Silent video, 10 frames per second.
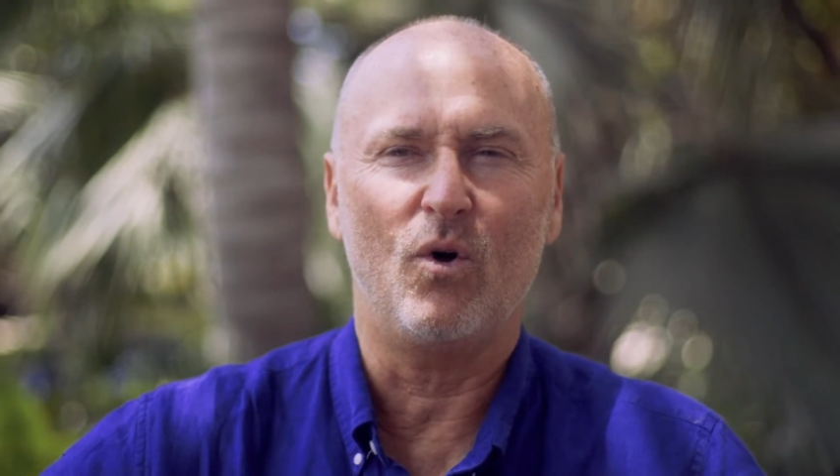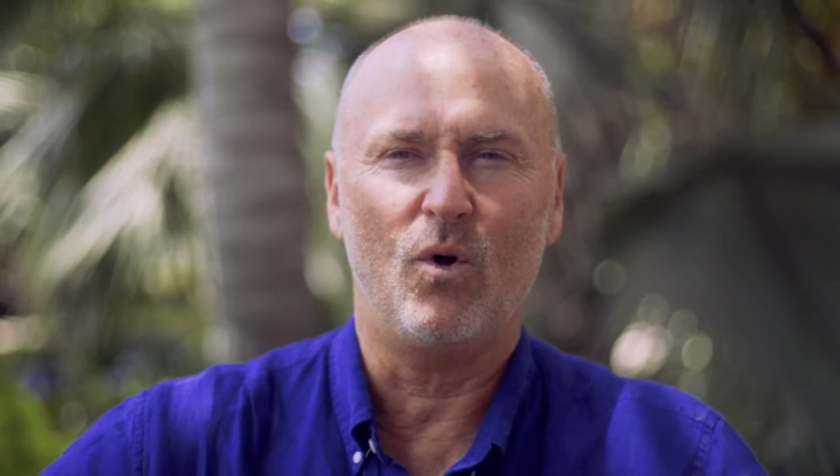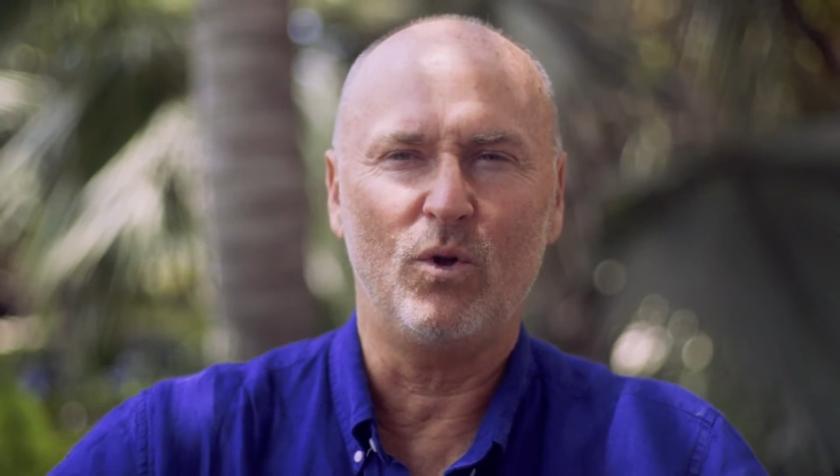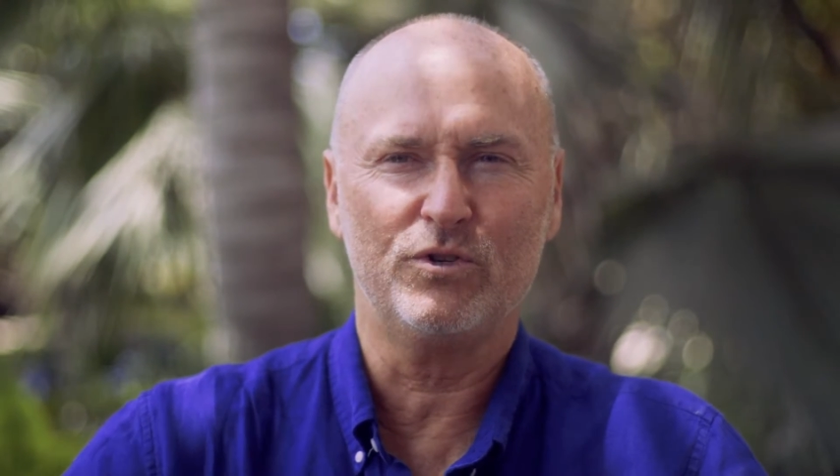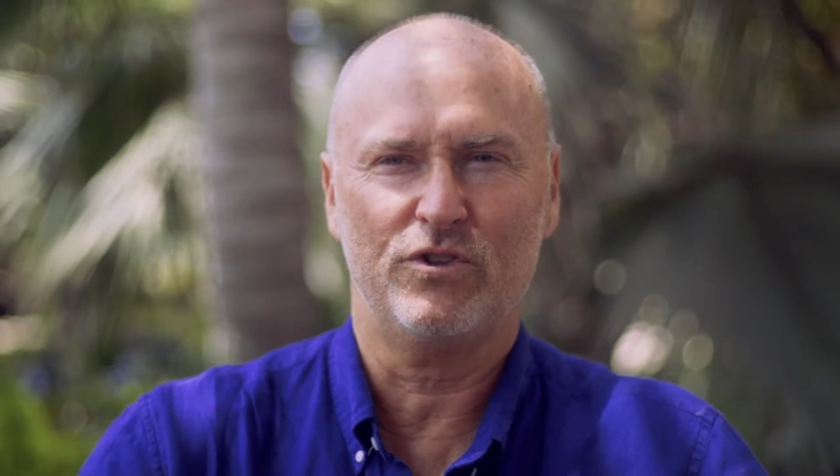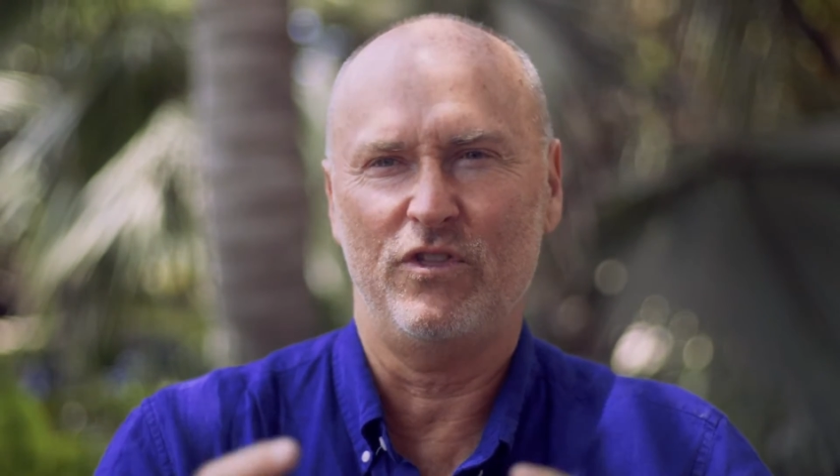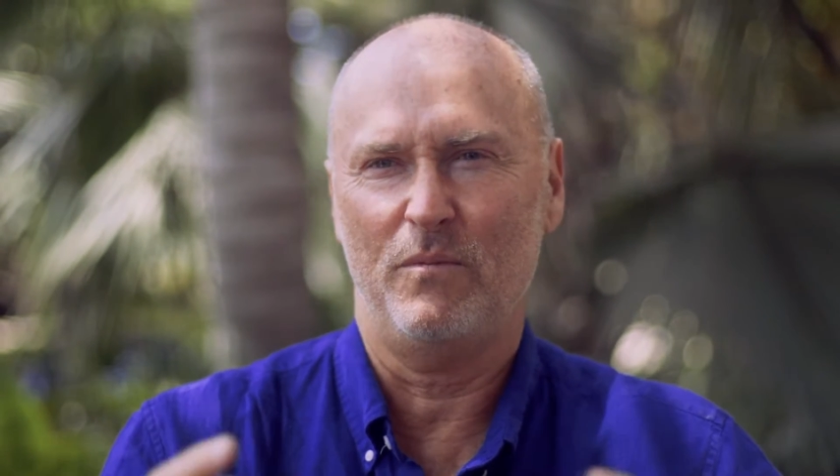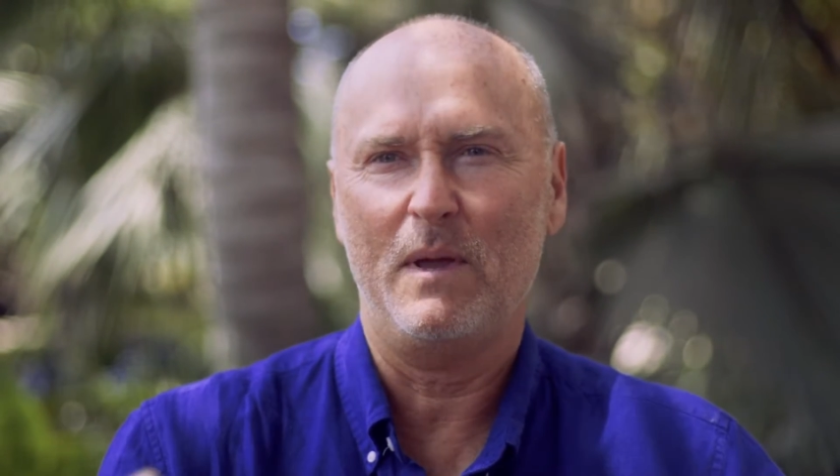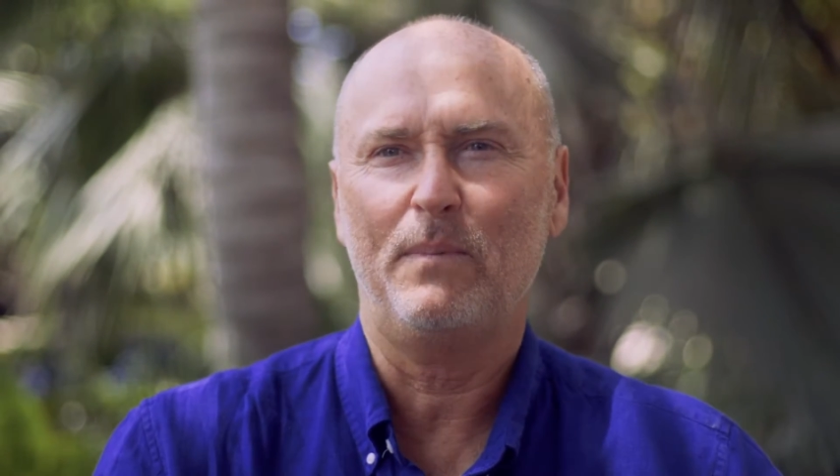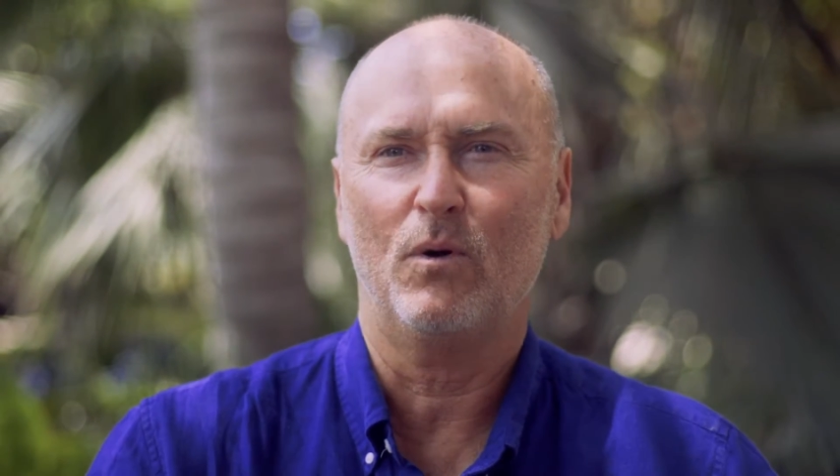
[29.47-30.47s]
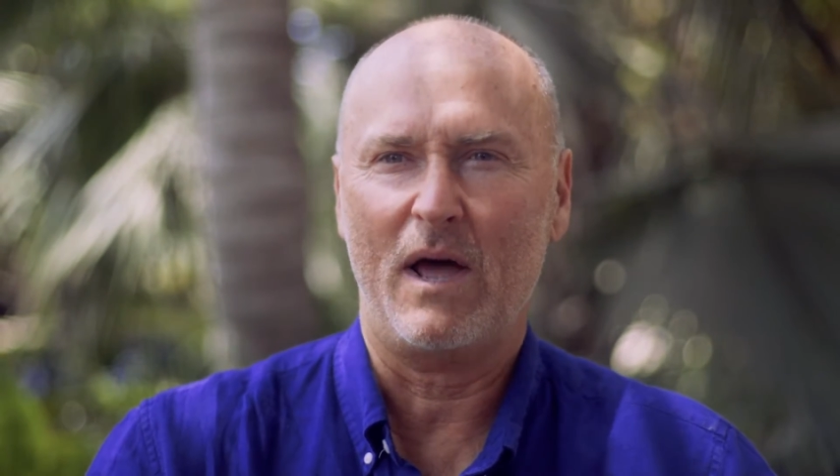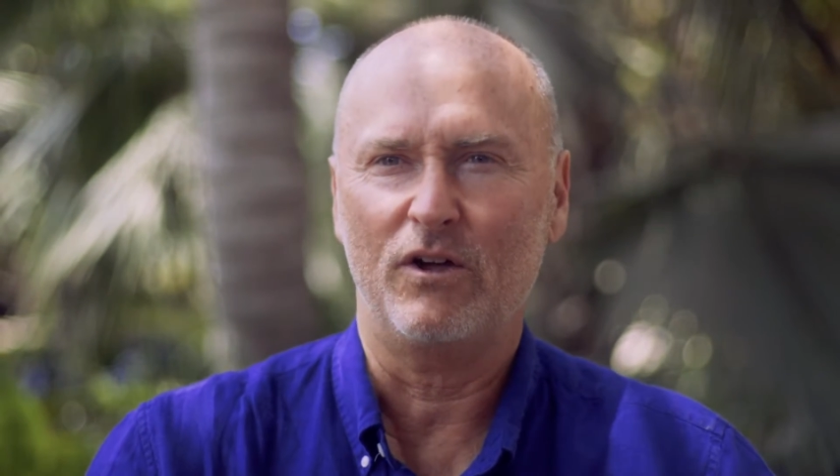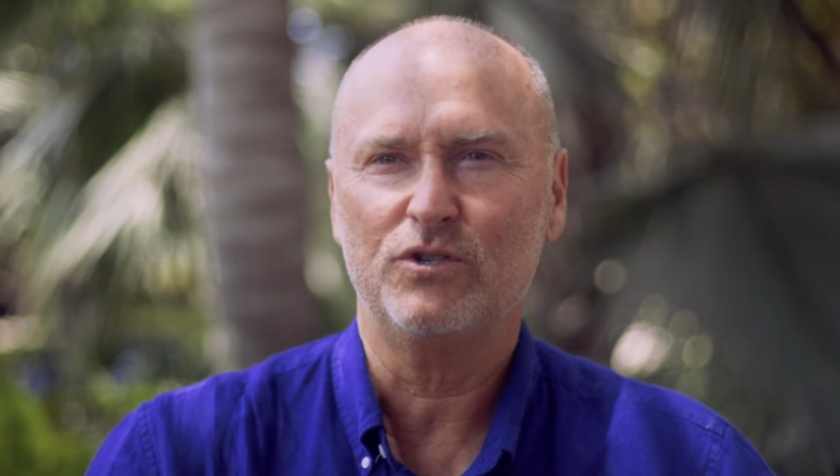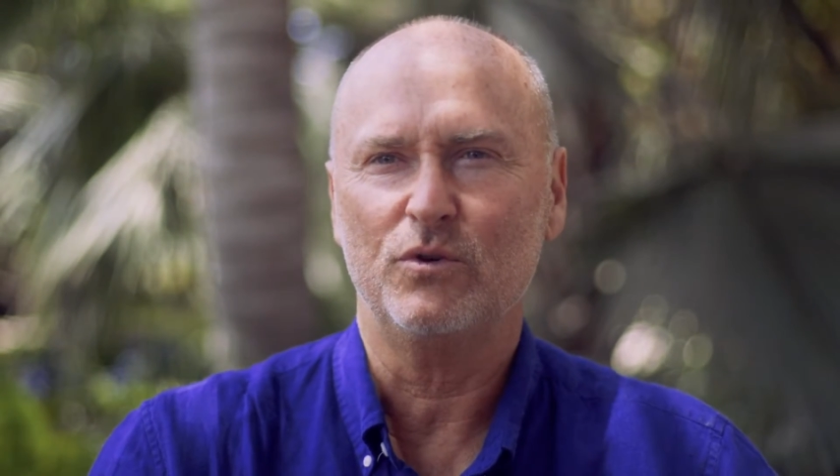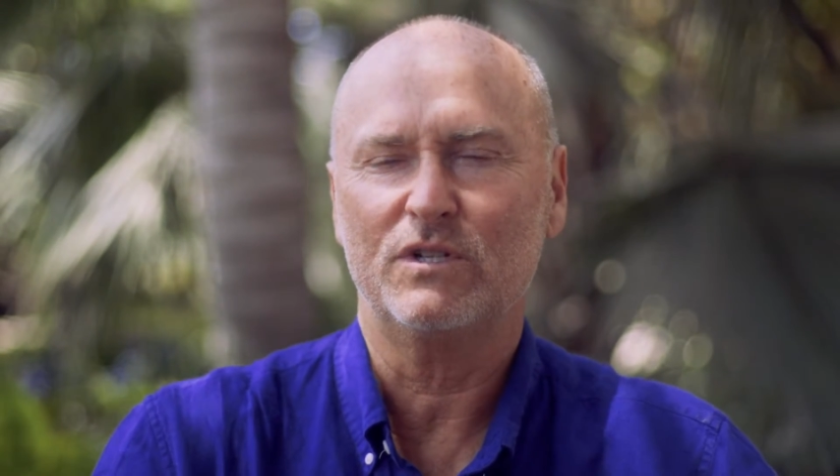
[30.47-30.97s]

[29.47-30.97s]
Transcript: older than the people around you.